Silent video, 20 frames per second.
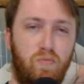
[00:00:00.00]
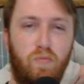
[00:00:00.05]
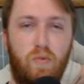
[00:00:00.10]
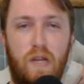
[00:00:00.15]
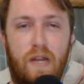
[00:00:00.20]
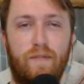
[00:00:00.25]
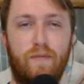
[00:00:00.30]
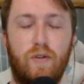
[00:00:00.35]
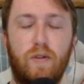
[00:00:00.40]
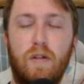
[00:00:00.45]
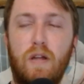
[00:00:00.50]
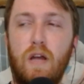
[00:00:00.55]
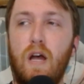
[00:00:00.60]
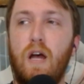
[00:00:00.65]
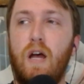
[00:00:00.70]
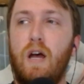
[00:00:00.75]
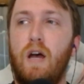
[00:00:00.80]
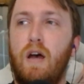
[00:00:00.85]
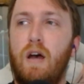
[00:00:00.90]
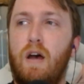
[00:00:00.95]
Whatever.
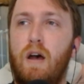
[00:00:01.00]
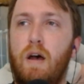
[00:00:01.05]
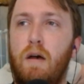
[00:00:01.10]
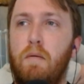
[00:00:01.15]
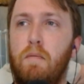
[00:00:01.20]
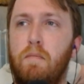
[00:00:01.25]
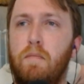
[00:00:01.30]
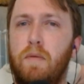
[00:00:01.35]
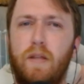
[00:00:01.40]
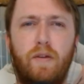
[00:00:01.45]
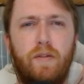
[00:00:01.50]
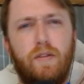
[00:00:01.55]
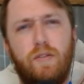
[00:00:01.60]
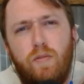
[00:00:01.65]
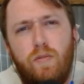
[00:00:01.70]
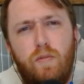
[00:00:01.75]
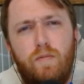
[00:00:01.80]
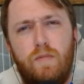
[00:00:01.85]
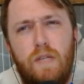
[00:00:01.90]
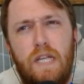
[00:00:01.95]
But no, this
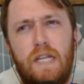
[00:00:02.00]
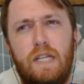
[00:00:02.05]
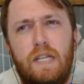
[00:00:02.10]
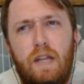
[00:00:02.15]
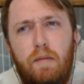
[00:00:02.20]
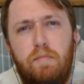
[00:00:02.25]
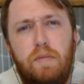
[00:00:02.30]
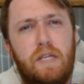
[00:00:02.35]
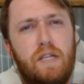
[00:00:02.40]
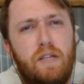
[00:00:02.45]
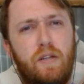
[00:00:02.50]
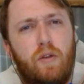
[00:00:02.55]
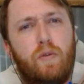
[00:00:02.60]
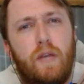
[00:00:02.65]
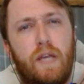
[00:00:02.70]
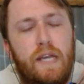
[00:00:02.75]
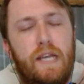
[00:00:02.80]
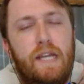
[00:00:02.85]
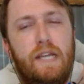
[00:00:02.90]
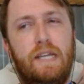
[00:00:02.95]
one ended up being
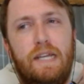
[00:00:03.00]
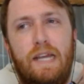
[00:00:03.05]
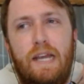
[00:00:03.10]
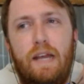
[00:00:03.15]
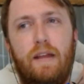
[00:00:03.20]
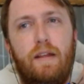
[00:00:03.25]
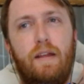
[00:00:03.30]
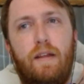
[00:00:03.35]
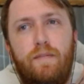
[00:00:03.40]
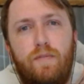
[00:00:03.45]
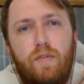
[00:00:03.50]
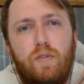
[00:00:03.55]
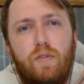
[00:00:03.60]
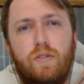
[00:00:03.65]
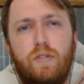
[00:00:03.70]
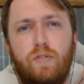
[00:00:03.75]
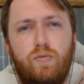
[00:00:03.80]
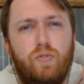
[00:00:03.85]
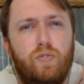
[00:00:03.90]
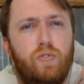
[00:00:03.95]
okay. At
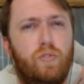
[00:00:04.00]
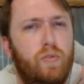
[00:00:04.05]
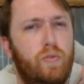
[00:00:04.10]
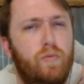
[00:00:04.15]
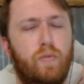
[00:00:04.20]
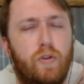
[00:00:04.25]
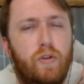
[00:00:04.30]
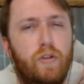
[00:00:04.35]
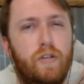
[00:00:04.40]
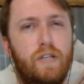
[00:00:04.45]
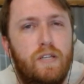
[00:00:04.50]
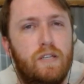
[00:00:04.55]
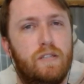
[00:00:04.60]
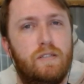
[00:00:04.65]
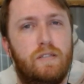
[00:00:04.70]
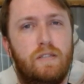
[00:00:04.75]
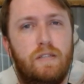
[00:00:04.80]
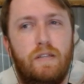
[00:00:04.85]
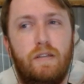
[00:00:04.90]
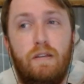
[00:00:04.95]
first, I was a little worried
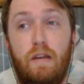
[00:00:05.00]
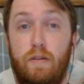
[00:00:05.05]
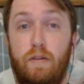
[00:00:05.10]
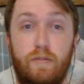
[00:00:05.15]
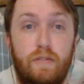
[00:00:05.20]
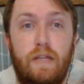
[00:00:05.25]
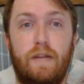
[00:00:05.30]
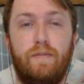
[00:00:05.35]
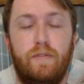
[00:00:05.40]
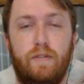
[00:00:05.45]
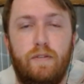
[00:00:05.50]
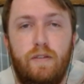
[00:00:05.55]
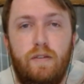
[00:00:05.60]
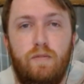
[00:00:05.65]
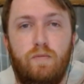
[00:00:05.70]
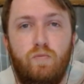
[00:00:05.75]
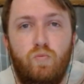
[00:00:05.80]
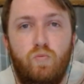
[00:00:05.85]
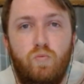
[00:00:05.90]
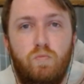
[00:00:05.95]
because I was
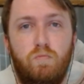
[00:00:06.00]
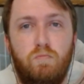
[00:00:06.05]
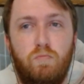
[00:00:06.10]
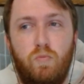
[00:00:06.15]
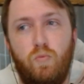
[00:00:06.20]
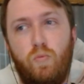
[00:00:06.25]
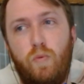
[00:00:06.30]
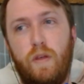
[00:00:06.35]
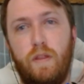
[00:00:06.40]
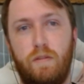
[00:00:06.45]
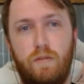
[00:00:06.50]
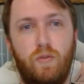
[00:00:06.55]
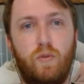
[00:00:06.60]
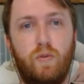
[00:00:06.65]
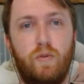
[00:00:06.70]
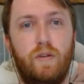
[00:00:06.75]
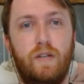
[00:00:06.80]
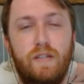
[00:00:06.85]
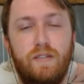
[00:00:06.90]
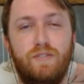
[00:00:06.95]
definitely with
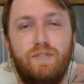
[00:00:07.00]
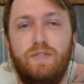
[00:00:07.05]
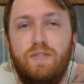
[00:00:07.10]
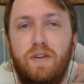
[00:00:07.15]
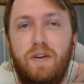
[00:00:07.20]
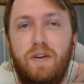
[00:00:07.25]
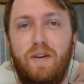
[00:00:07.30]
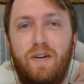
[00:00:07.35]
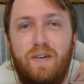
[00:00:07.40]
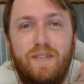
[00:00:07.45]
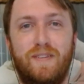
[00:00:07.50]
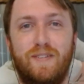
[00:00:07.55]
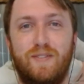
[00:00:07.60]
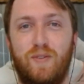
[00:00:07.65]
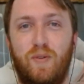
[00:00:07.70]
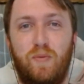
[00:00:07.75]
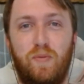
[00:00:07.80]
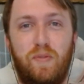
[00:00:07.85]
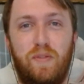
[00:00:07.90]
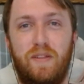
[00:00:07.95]
Torres on this
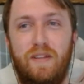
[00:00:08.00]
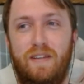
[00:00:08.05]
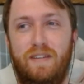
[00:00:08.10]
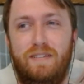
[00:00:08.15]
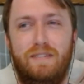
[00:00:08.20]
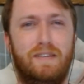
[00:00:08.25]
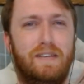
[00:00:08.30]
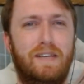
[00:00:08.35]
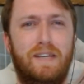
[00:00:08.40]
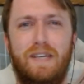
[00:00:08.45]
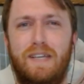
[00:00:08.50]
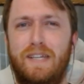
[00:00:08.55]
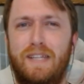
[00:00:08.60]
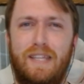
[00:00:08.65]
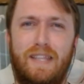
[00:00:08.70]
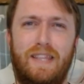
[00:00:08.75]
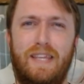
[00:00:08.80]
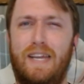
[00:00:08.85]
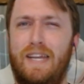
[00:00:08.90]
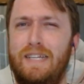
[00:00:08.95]
whole thing.
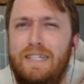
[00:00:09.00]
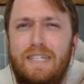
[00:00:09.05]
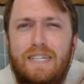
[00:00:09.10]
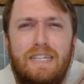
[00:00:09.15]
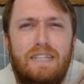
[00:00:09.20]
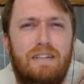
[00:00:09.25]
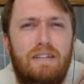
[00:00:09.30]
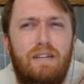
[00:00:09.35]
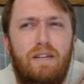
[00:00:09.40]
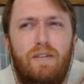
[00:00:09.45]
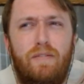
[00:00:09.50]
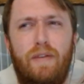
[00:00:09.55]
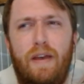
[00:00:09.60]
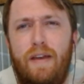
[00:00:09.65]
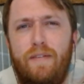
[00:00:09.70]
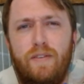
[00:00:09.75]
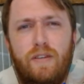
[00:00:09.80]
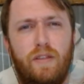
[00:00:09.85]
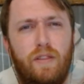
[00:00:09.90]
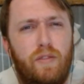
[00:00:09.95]
Like the idea of
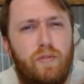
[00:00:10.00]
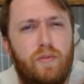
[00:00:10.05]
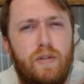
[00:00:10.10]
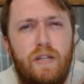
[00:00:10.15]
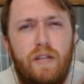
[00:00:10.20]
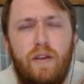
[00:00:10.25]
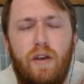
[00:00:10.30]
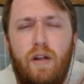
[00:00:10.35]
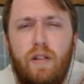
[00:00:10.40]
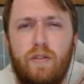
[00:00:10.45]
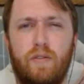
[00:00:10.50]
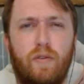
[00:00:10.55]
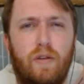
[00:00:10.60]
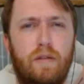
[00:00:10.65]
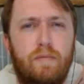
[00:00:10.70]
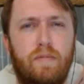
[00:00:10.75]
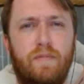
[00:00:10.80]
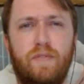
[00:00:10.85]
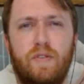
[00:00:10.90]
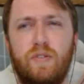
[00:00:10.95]
having a 3D
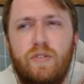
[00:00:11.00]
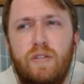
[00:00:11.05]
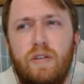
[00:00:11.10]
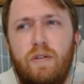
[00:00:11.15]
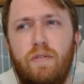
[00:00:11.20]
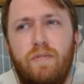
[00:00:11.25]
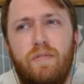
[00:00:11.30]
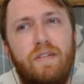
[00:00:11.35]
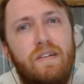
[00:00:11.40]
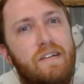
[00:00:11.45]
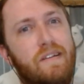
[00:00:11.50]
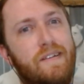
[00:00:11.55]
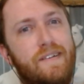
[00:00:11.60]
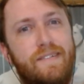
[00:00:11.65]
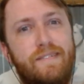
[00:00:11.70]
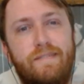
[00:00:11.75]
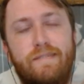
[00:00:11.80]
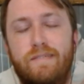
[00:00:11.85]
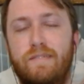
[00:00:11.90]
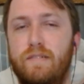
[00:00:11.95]
hologram of yourself,
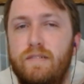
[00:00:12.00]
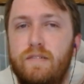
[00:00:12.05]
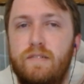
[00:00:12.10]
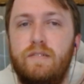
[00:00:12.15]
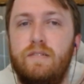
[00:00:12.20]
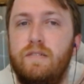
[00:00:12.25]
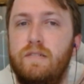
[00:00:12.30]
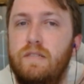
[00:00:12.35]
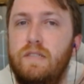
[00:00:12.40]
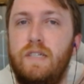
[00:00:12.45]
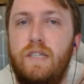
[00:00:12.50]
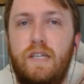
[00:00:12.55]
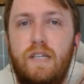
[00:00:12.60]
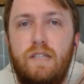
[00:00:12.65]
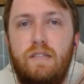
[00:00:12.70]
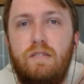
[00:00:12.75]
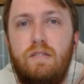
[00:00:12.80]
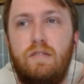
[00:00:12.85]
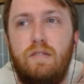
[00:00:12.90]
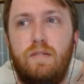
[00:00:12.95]

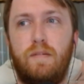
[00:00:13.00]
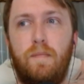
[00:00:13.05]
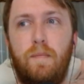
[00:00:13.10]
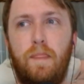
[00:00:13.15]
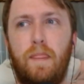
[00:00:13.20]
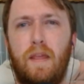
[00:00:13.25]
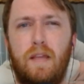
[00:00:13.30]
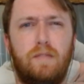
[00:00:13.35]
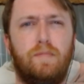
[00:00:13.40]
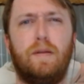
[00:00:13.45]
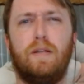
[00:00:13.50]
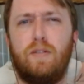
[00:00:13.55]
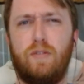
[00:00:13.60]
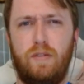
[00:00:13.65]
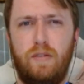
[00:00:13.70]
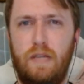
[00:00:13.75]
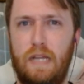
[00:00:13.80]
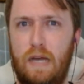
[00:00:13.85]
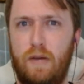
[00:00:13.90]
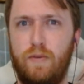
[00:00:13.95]
it's
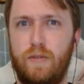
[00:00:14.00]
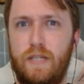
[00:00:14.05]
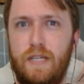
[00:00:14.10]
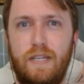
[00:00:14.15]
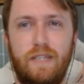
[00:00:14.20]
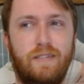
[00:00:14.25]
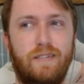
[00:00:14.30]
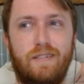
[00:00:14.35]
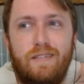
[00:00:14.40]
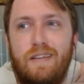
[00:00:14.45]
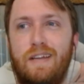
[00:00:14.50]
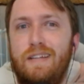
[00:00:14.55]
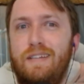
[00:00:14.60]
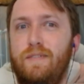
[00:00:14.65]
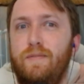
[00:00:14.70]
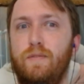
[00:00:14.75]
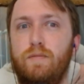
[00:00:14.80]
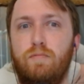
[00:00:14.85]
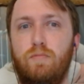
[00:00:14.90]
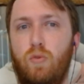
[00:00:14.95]
especially nowadays, it's gotten
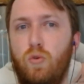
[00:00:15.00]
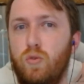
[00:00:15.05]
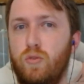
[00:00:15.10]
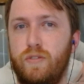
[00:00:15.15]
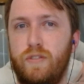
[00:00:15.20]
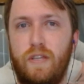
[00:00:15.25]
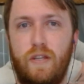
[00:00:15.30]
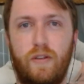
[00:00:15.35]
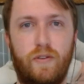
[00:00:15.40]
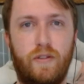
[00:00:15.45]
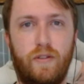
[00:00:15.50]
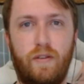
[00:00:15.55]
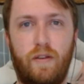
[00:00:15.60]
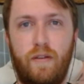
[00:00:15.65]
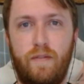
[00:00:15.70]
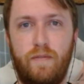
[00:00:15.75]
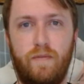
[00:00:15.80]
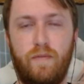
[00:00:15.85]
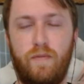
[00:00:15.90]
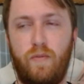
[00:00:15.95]
even more scary to,
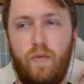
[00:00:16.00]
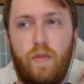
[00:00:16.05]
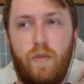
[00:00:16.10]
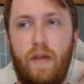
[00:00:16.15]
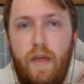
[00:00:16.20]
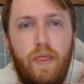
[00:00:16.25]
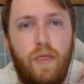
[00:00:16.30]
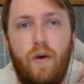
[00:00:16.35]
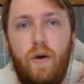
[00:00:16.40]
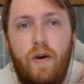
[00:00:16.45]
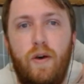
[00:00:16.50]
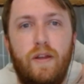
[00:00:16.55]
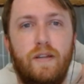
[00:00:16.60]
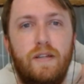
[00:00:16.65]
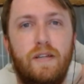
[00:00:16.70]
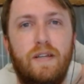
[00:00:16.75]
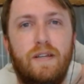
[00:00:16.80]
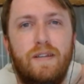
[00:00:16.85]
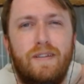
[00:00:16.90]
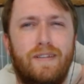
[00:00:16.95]
uh, for that thought.
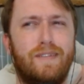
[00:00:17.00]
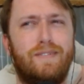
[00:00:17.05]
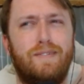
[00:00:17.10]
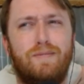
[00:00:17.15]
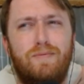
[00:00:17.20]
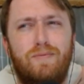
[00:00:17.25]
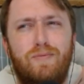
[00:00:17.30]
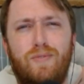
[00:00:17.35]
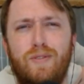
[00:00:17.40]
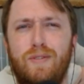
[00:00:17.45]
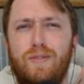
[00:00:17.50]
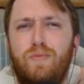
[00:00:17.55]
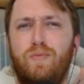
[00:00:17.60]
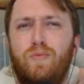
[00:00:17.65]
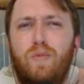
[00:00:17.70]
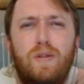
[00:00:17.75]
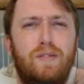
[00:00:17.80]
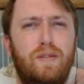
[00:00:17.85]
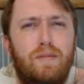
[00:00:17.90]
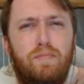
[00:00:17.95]
Because really,
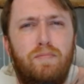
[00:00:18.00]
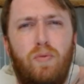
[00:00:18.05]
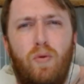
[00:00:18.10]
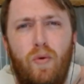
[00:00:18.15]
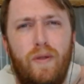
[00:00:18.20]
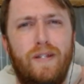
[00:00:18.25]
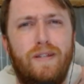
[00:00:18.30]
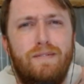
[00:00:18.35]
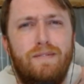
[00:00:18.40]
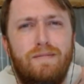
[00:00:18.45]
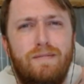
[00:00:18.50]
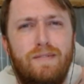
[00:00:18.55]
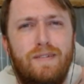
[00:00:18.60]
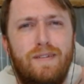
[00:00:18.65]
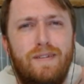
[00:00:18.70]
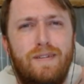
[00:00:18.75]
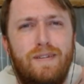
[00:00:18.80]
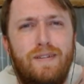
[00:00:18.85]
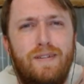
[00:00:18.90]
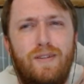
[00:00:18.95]
what's the point?
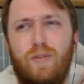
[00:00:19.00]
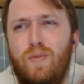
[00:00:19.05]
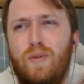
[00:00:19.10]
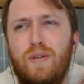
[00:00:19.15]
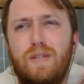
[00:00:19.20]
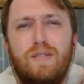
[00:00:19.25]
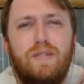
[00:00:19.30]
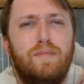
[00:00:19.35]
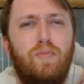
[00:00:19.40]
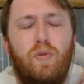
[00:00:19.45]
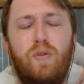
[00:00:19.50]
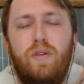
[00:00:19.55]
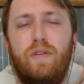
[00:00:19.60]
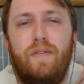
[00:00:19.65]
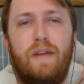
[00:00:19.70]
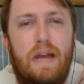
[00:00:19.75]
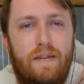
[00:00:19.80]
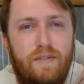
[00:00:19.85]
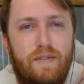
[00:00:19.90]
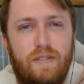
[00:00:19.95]
And what is the point of
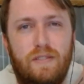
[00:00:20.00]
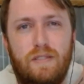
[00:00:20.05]
having